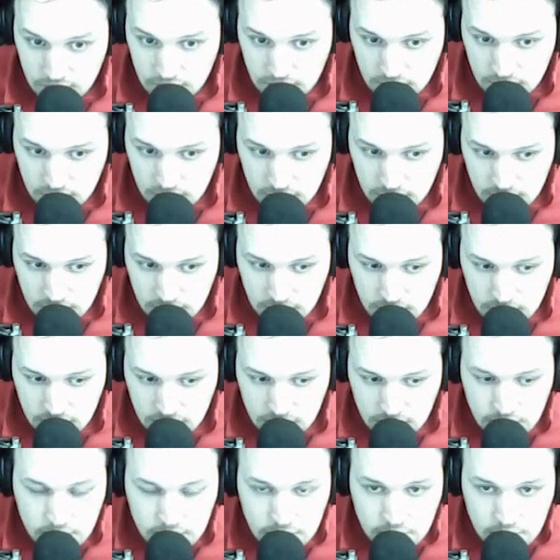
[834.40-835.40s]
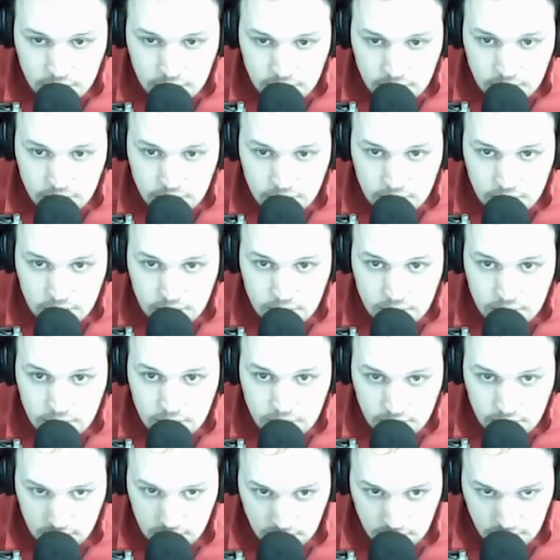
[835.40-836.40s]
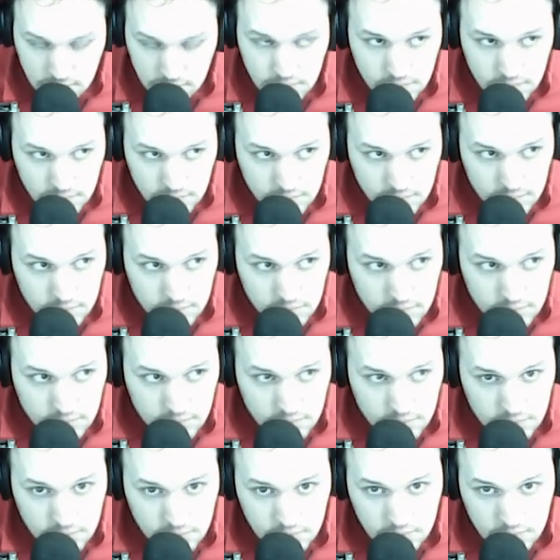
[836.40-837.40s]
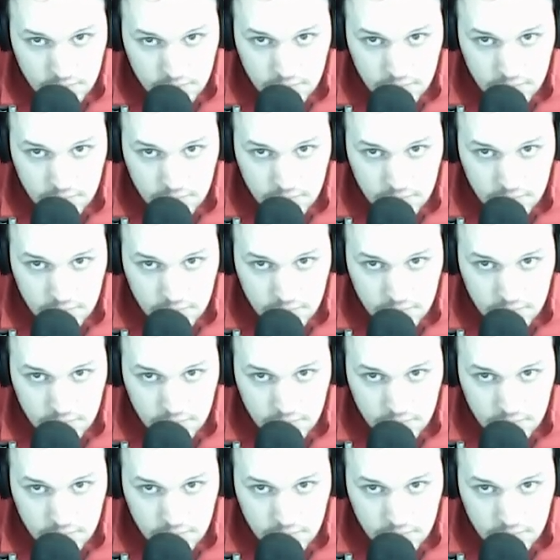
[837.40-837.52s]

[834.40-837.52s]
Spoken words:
[no speech]